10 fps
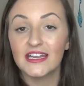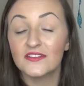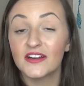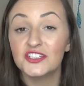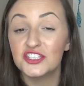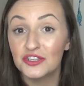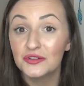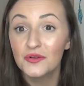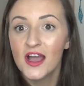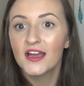And if I
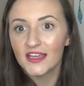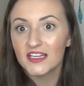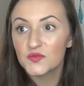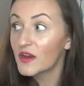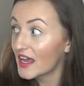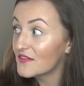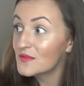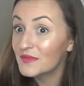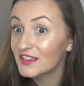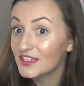do, guess what? I have
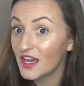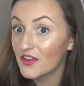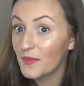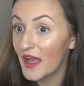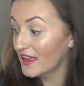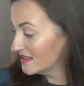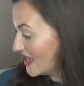a million other palettes.